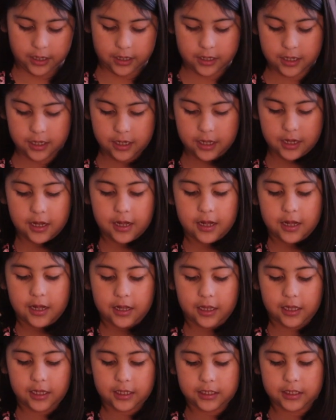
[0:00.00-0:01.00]
And
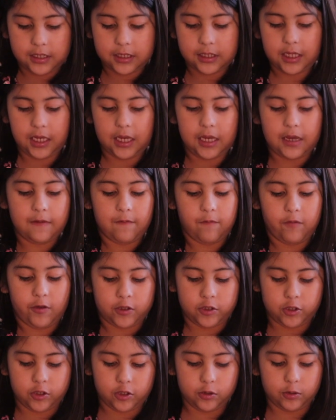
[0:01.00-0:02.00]
let's see if
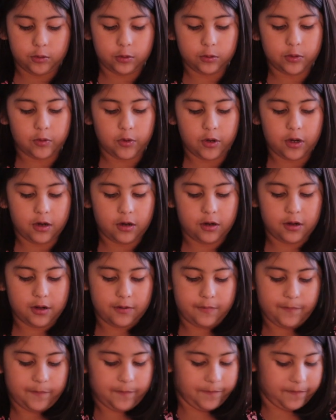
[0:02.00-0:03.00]
it's true or
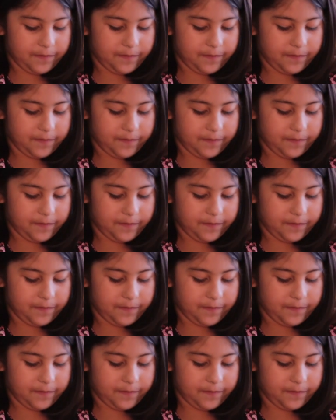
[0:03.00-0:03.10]
not.